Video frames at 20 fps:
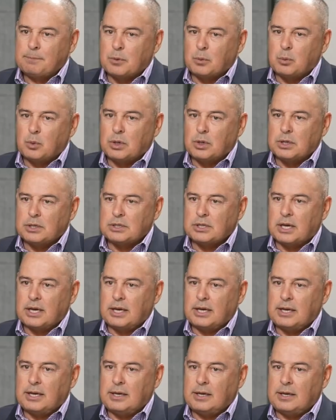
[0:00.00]
was
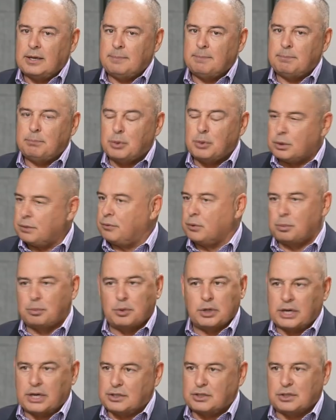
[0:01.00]
a beautiful
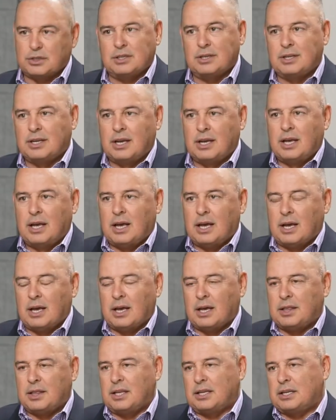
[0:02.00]
production
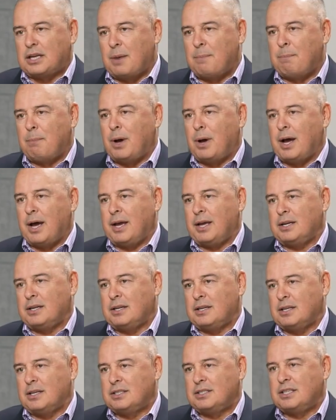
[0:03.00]
that
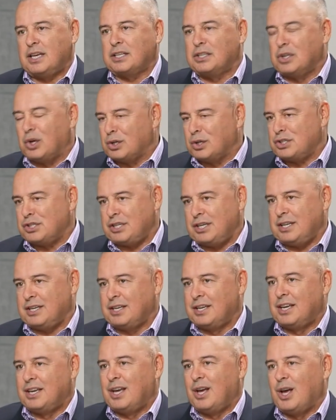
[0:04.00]
combined
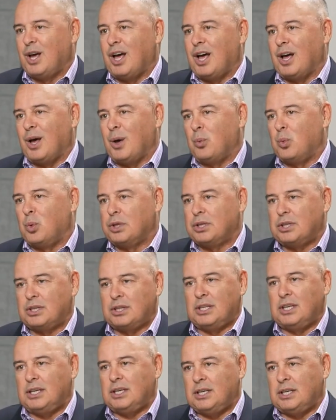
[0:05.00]
technology
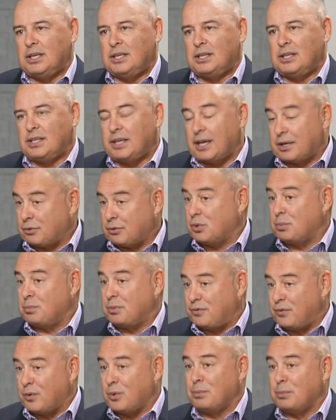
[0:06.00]
with the theatrical
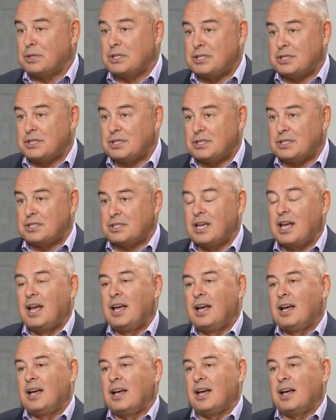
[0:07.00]
performances
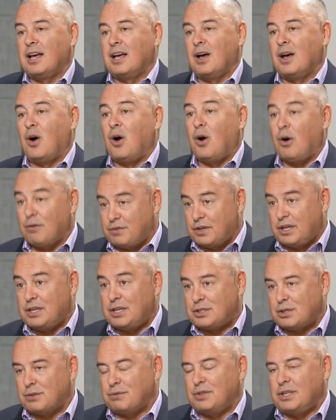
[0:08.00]
of
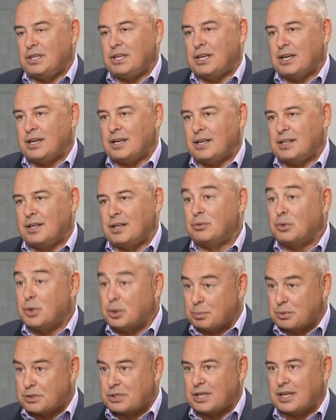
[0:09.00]
each of the
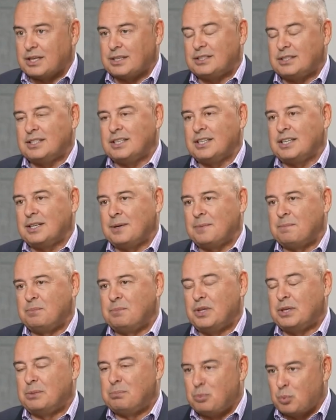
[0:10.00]
groups that
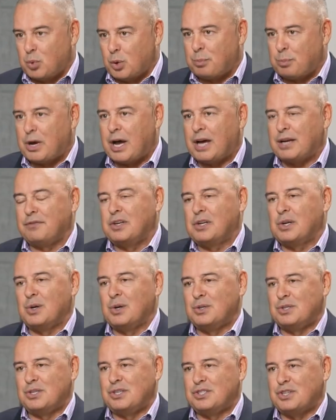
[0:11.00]
were part of the
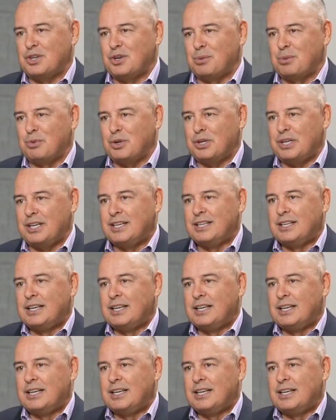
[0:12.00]
closing ceremony.